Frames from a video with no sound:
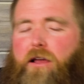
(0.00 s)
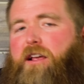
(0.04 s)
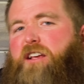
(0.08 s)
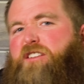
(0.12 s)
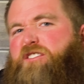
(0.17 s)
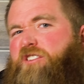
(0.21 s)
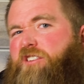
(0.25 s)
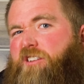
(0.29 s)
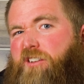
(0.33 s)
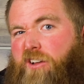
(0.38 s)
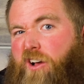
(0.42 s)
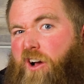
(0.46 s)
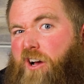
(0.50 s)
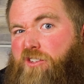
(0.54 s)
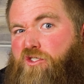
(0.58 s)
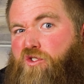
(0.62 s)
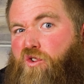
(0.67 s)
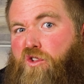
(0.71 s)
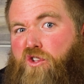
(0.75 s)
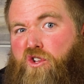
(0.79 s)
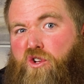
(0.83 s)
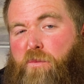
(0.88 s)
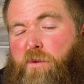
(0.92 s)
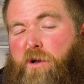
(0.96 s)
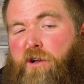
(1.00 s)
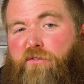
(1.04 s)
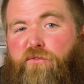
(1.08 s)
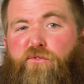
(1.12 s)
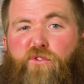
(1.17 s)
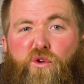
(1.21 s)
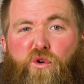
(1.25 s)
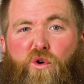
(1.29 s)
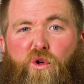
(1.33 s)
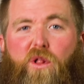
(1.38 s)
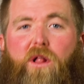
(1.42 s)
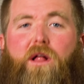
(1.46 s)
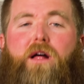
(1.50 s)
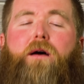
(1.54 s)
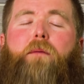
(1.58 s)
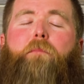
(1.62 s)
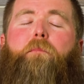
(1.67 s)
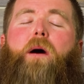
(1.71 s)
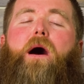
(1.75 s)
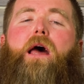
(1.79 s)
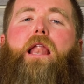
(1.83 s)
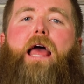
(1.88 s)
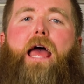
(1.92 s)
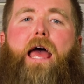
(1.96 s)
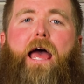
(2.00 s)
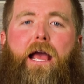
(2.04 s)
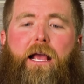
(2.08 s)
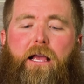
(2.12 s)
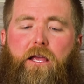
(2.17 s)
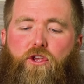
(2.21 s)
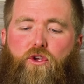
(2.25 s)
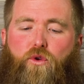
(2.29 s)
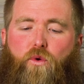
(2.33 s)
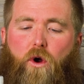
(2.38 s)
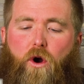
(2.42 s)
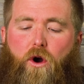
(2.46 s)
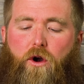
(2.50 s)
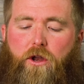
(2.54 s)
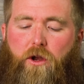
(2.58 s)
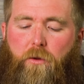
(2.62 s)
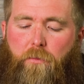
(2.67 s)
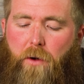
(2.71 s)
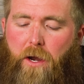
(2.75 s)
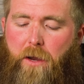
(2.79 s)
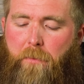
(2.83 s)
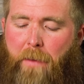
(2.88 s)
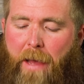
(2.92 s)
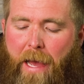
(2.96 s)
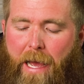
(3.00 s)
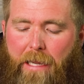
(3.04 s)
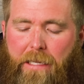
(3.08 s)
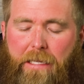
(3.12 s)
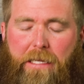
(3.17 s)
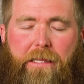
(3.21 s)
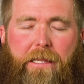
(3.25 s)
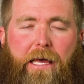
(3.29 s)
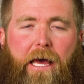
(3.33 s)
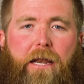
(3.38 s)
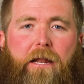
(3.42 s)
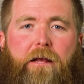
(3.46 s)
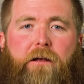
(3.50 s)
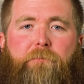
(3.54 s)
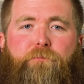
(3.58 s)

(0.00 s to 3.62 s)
I guess it could cost you a little bit of fuel, but heck, you already are probably packing that.